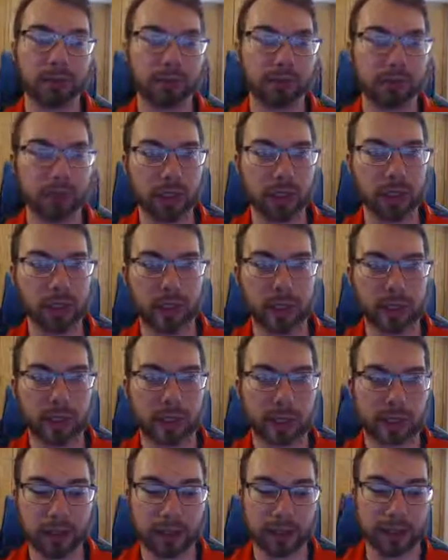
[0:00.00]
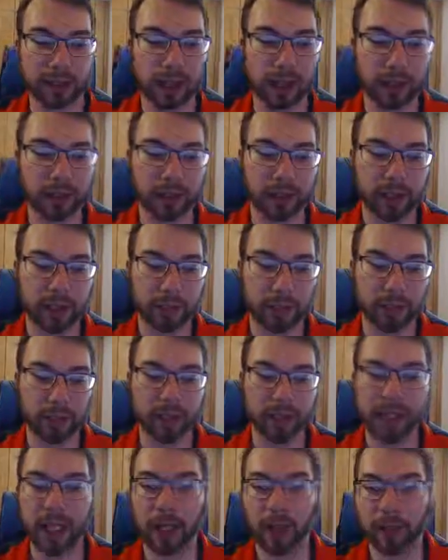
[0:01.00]
you're going to have a couple of
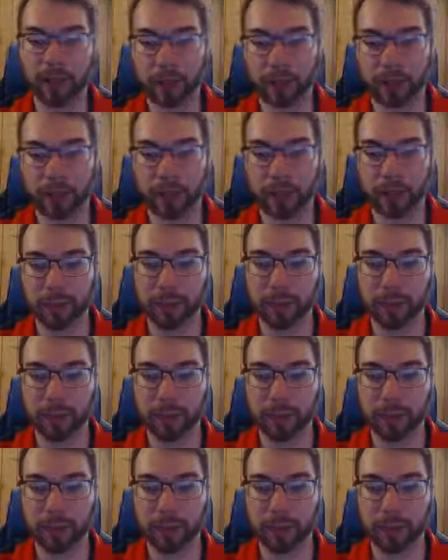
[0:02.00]
counter matchups